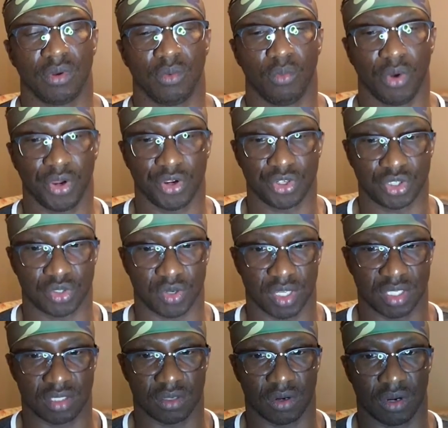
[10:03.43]
where your
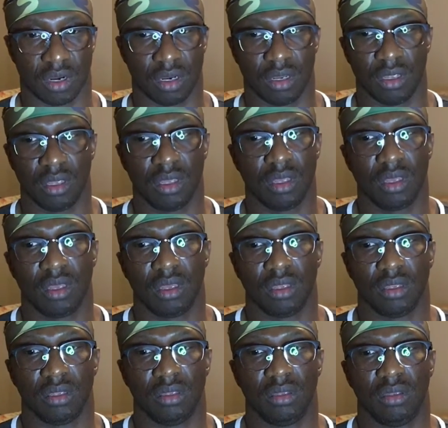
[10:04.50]
strengths are,
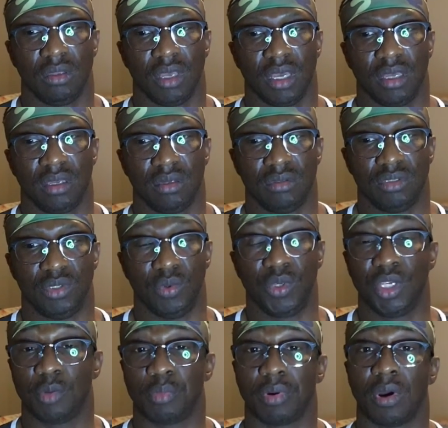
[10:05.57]
doing
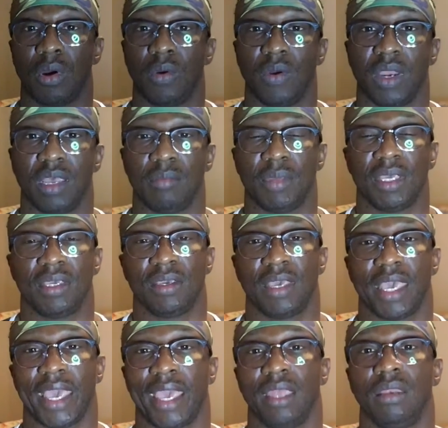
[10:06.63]
your programming,
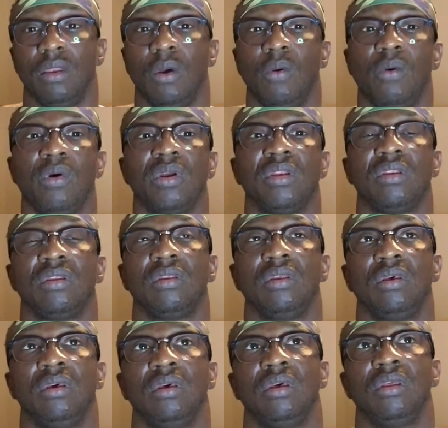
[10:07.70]
and knowing
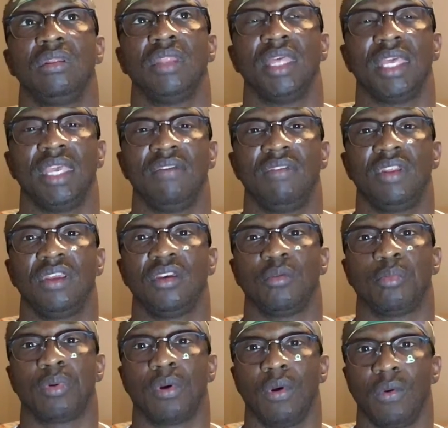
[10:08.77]
that even in your
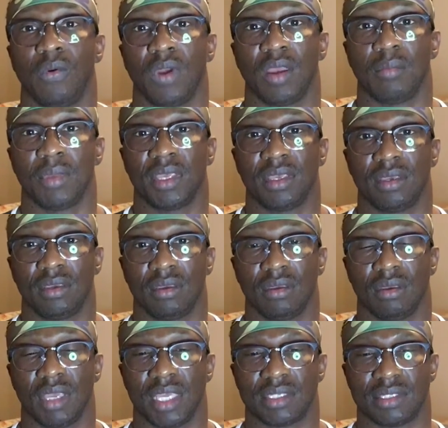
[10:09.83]
programming,
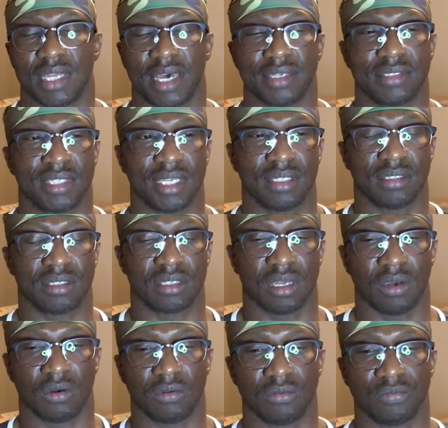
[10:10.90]
it's not set in
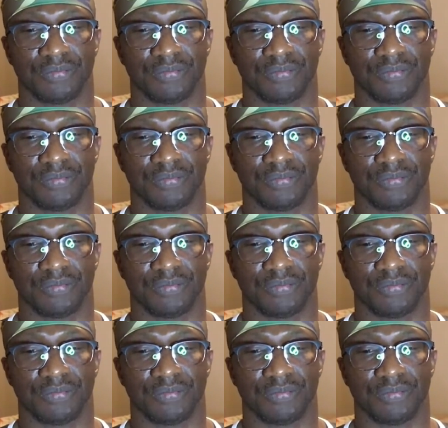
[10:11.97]
stone.